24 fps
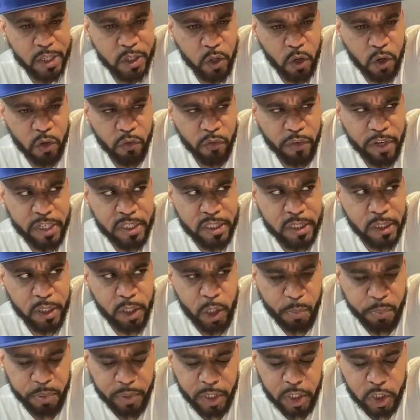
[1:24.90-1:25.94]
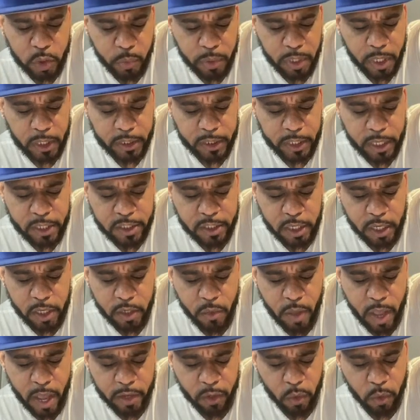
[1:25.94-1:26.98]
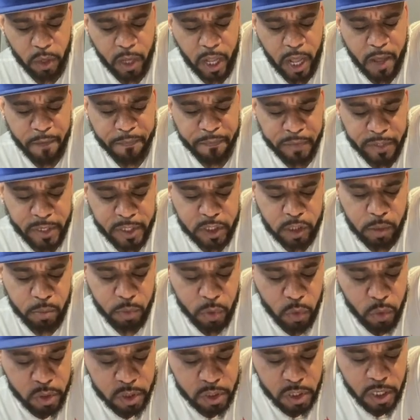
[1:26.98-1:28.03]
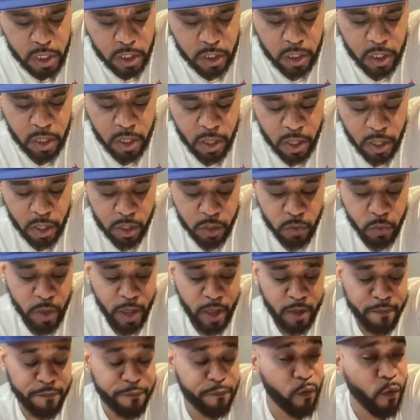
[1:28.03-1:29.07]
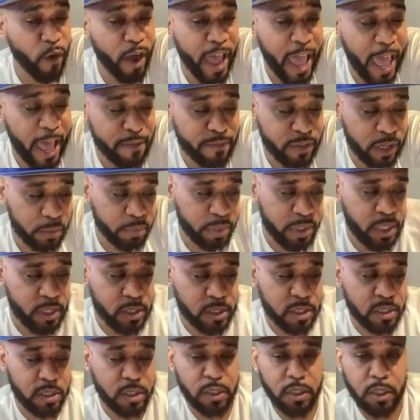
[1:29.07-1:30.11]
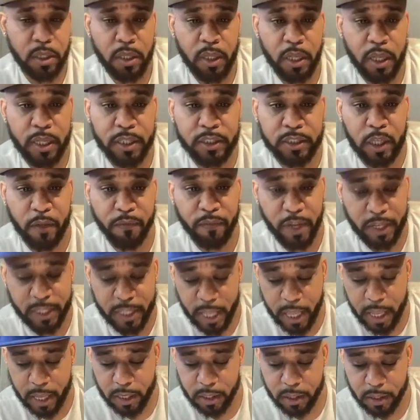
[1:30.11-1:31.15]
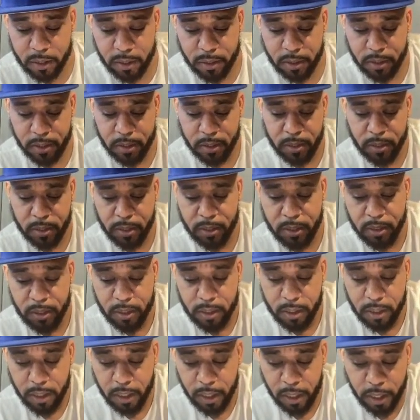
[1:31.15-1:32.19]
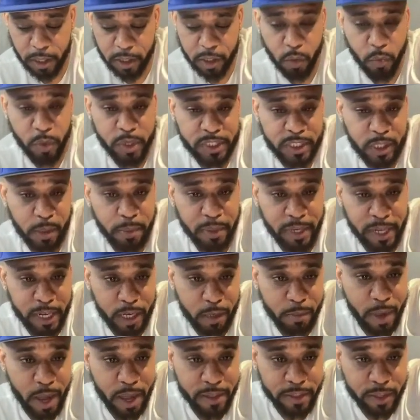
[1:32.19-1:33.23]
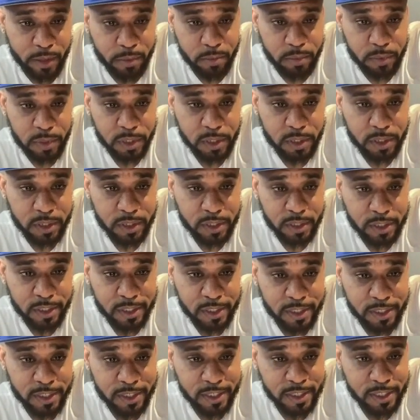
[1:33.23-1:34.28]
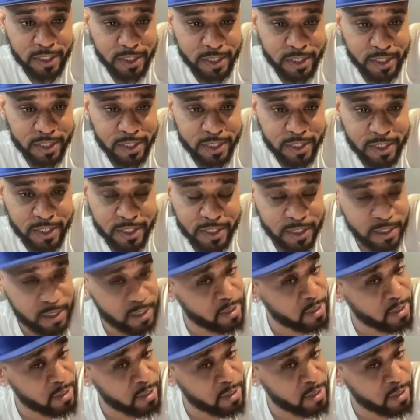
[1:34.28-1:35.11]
saw recently you put a tweet out there said you had no confidence in music. You had four Havoc beats and stuff like that, and you intimidated. Yeah, I got, I got tons of